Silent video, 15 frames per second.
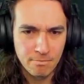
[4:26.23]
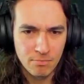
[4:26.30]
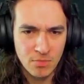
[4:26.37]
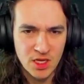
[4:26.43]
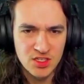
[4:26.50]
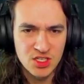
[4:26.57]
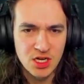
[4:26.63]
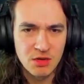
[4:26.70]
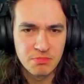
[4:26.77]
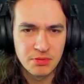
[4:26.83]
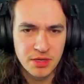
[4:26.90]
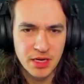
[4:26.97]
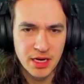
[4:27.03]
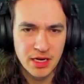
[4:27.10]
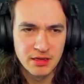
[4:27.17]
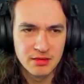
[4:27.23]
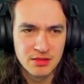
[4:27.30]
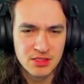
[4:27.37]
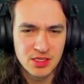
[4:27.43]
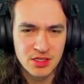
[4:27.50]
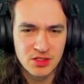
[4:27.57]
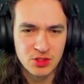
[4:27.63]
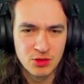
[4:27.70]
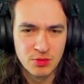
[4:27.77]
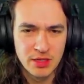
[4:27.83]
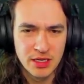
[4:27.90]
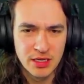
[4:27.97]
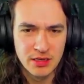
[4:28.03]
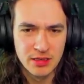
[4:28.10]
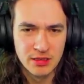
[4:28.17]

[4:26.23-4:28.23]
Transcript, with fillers: That's not bad. It's not too bad.